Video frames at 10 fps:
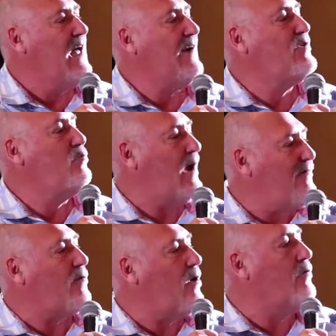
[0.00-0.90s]
have you
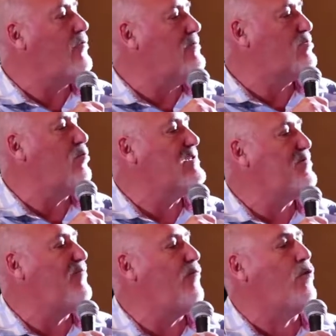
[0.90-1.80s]
ever heard those words
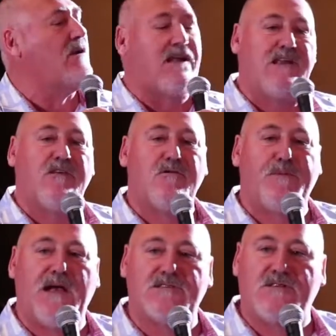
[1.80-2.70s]
before in any other
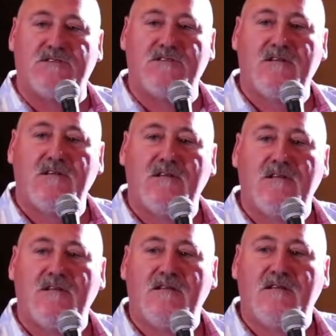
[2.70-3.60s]
passage?
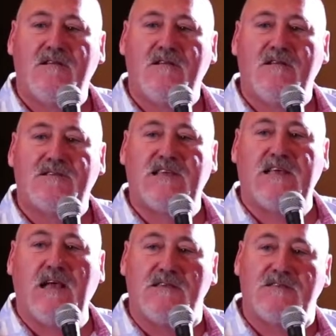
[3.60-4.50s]
Say
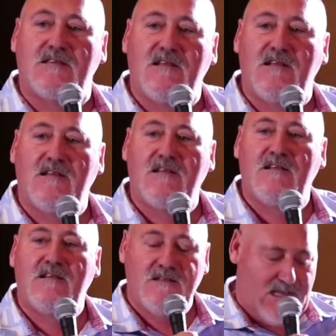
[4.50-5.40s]
yes.
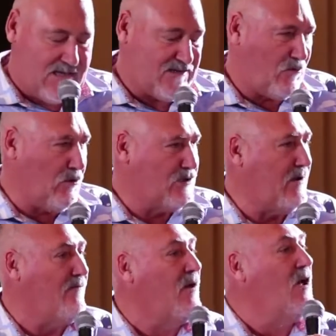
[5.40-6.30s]
Yes, of course
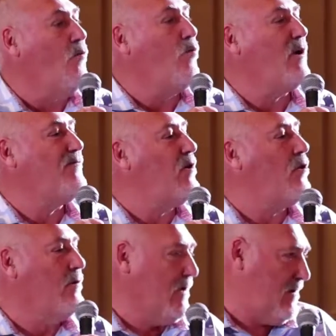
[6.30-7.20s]
you have. Where have you
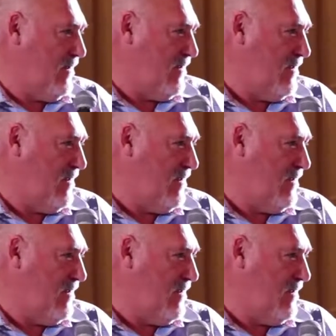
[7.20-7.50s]
heard it?